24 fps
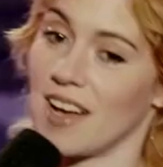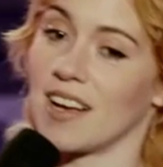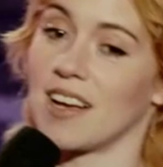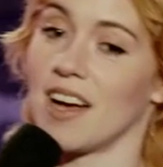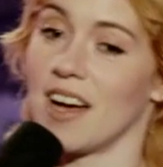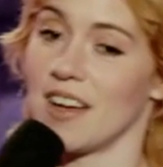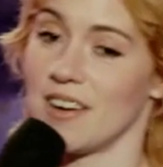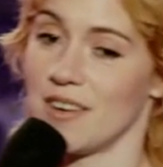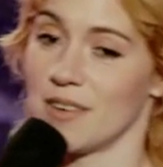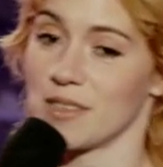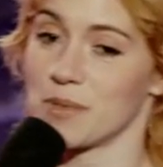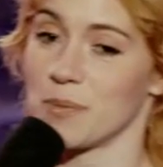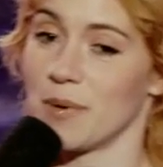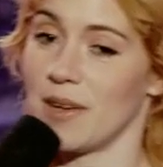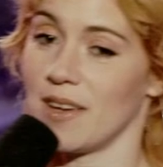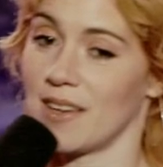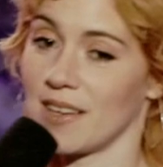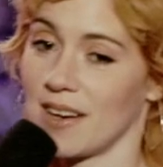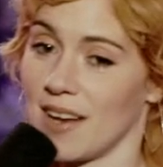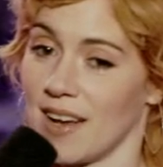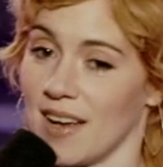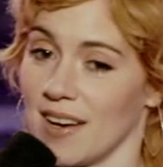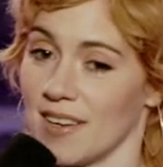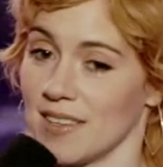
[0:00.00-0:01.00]
God knows what you
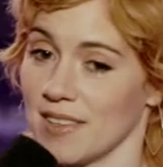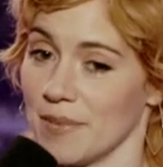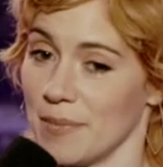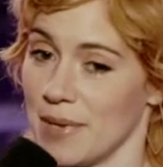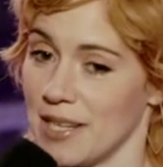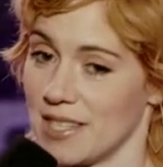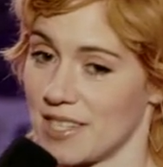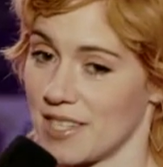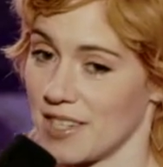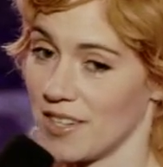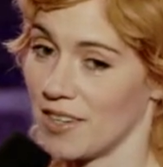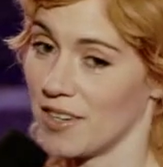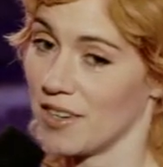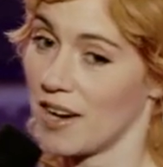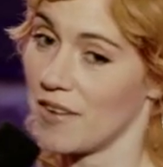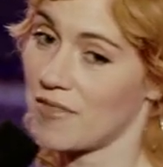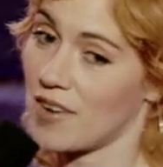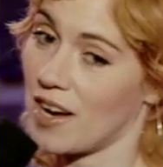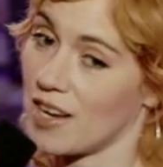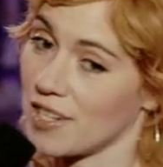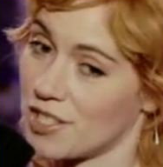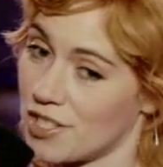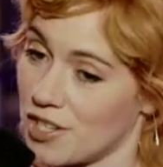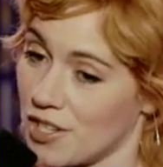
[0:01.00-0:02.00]
can handle. Me too. I've
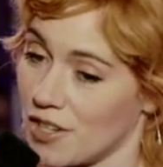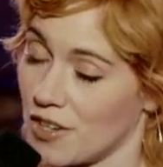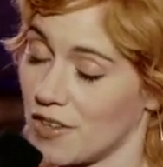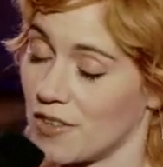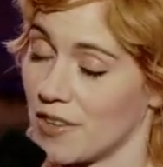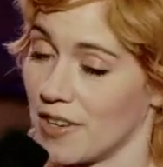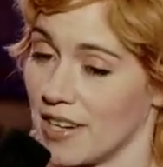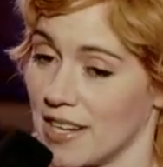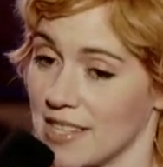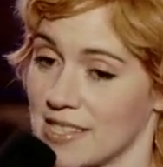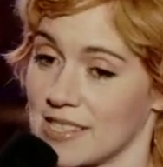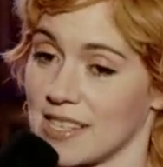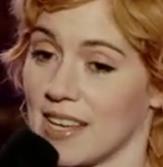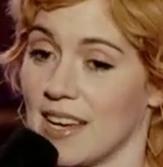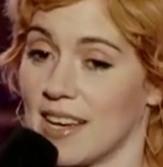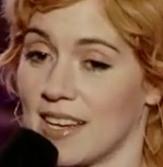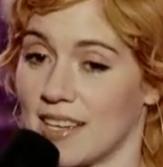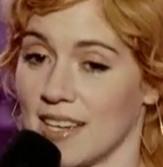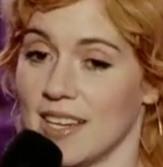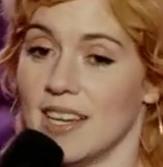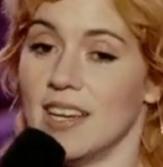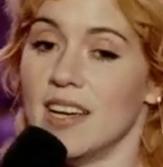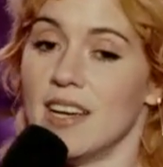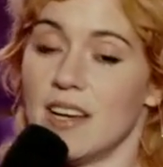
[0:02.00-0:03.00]
got two, and it's
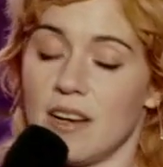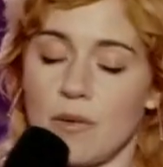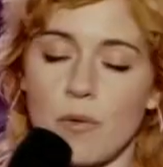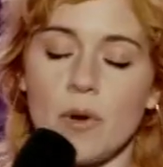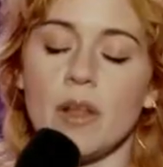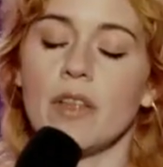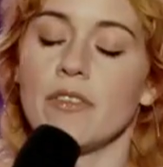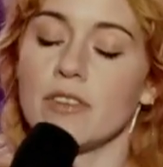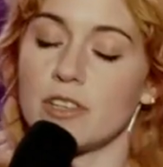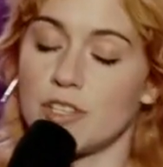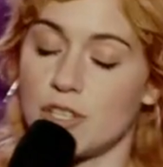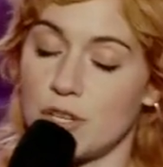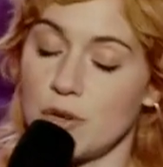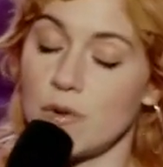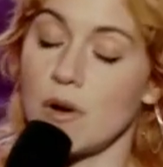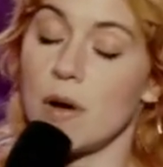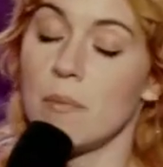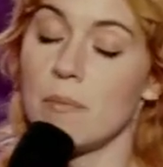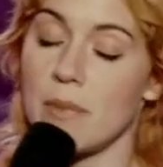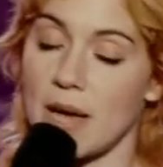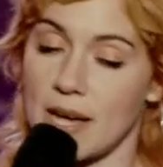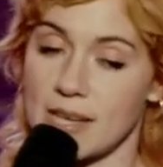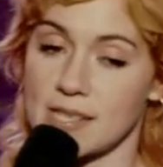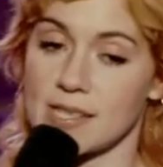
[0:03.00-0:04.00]
like, well, they're two
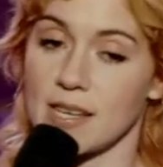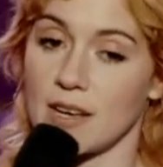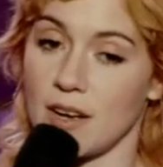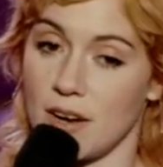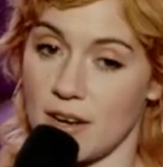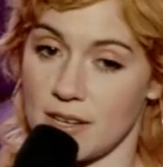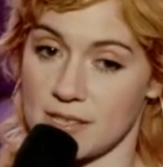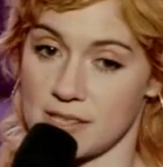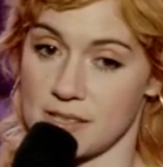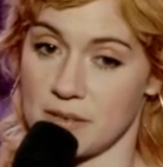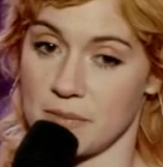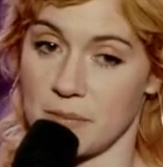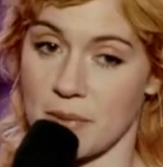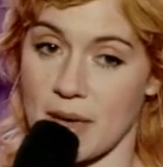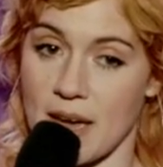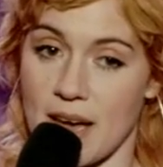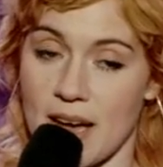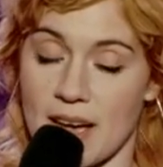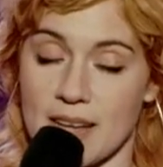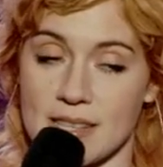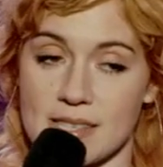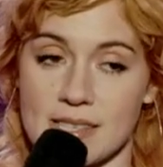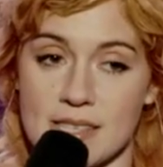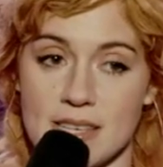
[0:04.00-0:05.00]
amazing, awesome
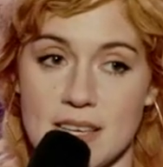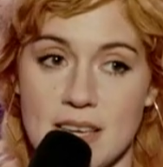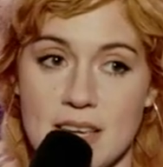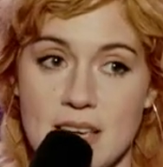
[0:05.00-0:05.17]
cats.